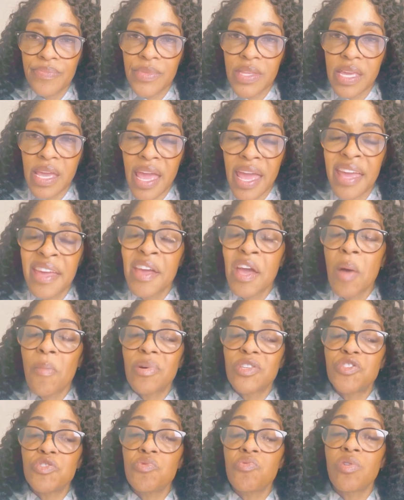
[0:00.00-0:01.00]
Okay.
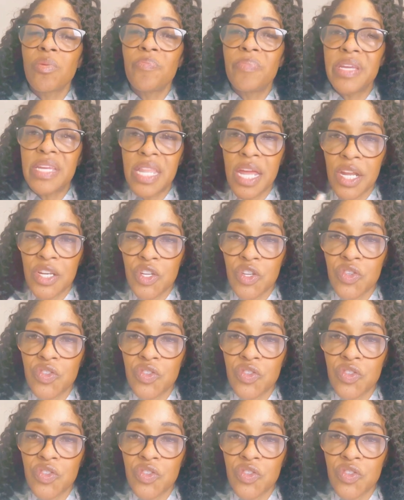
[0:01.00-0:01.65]
But you will be there to